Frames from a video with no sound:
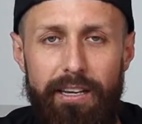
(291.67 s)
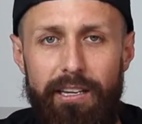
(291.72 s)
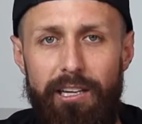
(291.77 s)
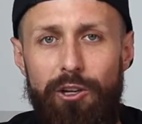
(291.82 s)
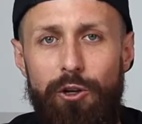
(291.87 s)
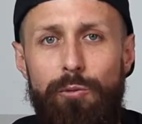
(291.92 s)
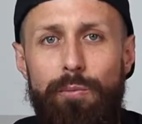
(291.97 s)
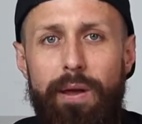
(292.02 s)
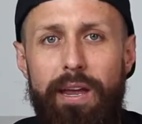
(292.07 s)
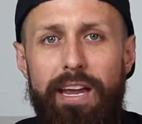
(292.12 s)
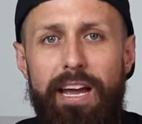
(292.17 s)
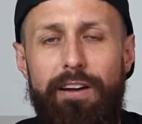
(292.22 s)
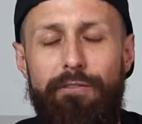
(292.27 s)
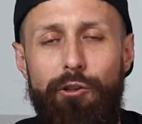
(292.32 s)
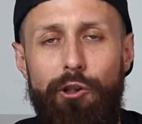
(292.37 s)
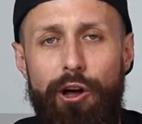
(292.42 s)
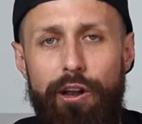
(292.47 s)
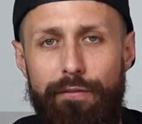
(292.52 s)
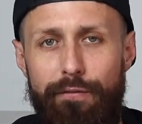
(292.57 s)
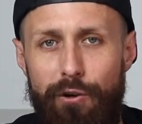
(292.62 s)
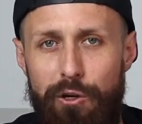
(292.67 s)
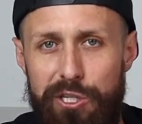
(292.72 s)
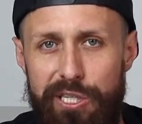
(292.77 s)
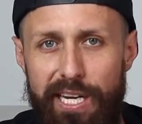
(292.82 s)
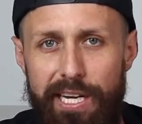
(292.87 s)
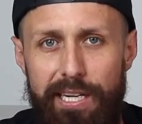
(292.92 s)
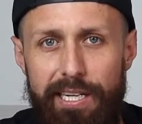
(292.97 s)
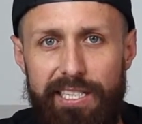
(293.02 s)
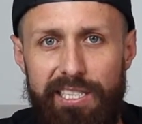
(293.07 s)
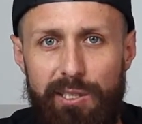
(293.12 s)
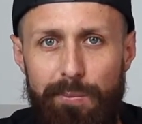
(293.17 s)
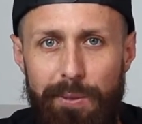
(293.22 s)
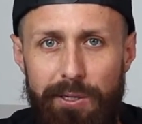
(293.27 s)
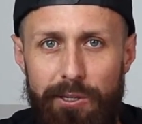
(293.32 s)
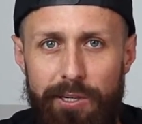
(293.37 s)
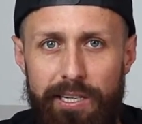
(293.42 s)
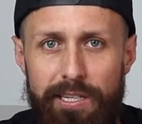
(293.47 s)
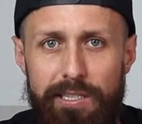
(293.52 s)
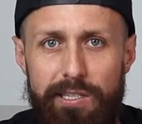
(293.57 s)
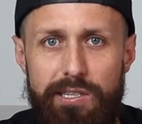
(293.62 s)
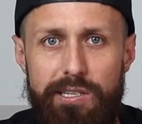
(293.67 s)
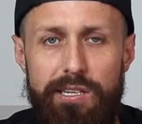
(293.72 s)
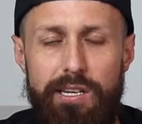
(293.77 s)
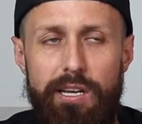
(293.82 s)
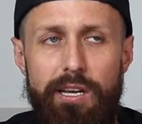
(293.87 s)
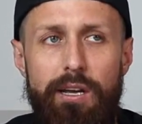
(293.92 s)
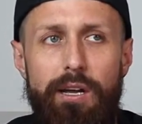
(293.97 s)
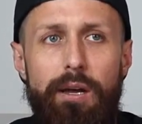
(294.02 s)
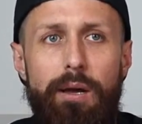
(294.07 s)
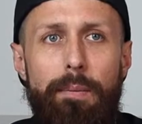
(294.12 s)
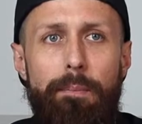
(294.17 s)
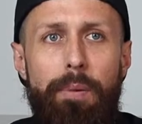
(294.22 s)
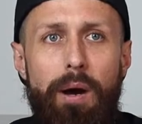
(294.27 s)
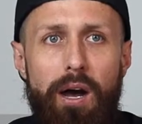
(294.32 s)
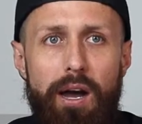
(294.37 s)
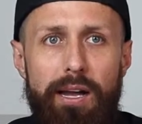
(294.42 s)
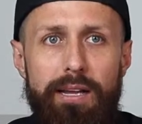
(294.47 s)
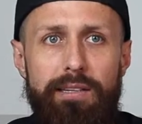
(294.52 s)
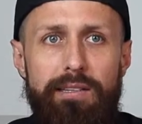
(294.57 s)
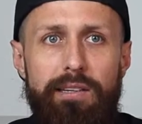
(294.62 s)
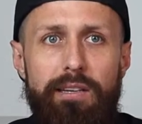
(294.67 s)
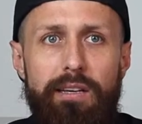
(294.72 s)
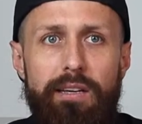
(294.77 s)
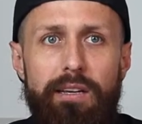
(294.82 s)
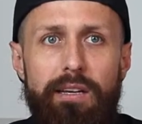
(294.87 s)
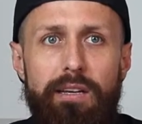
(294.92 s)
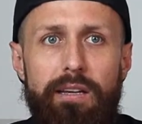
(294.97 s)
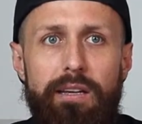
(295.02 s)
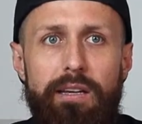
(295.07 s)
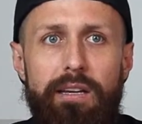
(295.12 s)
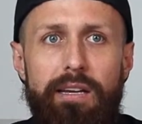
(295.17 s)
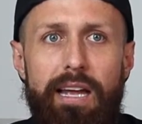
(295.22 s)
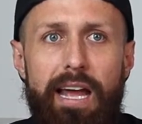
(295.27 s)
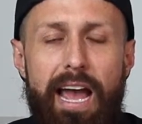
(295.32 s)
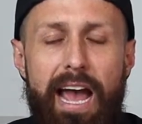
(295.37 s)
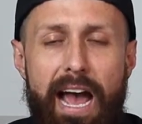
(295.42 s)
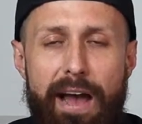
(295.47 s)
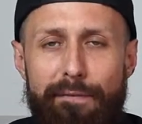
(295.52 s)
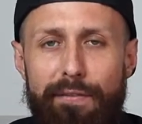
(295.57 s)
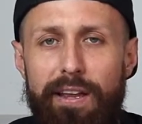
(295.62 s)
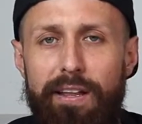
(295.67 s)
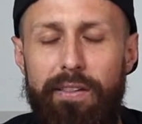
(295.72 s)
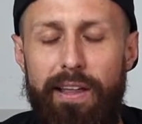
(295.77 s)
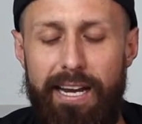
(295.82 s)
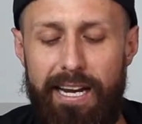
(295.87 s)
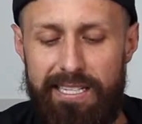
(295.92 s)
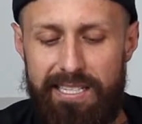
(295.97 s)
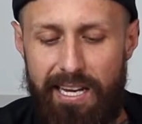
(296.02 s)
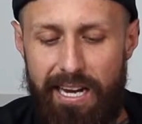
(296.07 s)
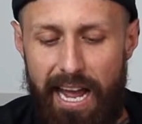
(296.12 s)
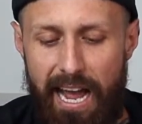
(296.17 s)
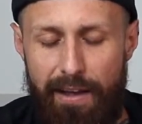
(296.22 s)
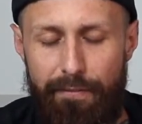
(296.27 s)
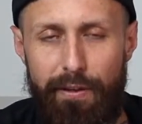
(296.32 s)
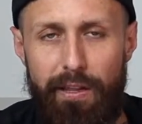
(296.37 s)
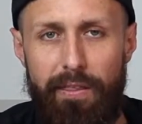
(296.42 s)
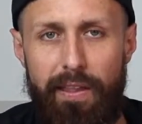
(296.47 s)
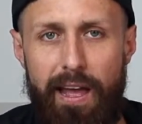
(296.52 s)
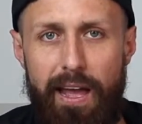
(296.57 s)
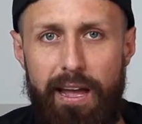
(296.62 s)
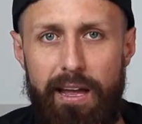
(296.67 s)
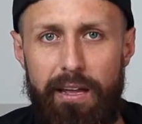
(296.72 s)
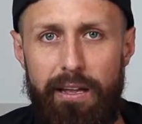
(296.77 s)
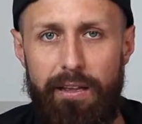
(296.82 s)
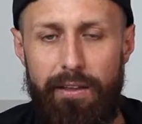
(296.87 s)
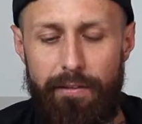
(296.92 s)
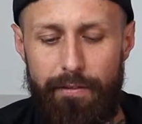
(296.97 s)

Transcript: You may have a lot of firsthand experience, but having, like I said, having that